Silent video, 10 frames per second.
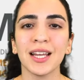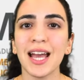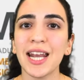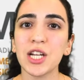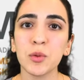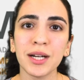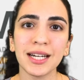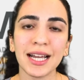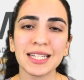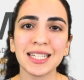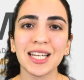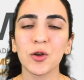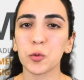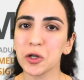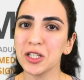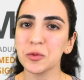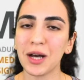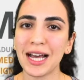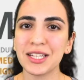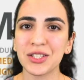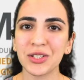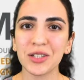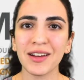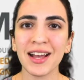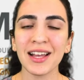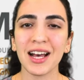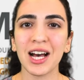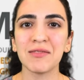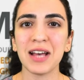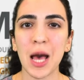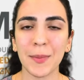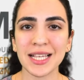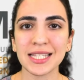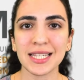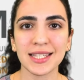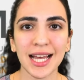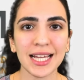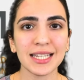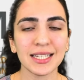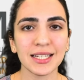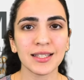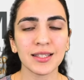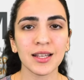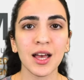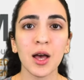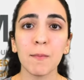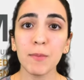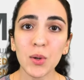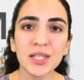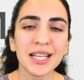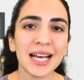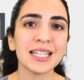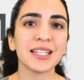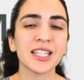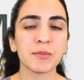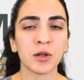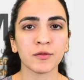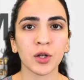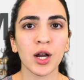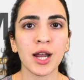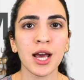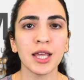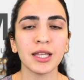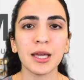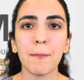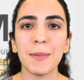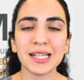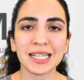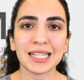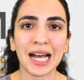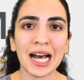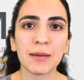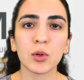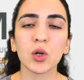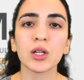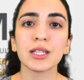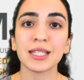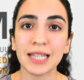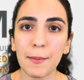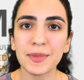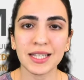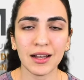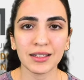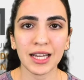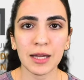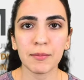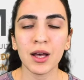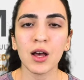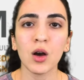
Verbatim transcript: In a twenty nineteen worldwide survey of M S C scientists, most scientists preferred the mesenchymal stem cell name,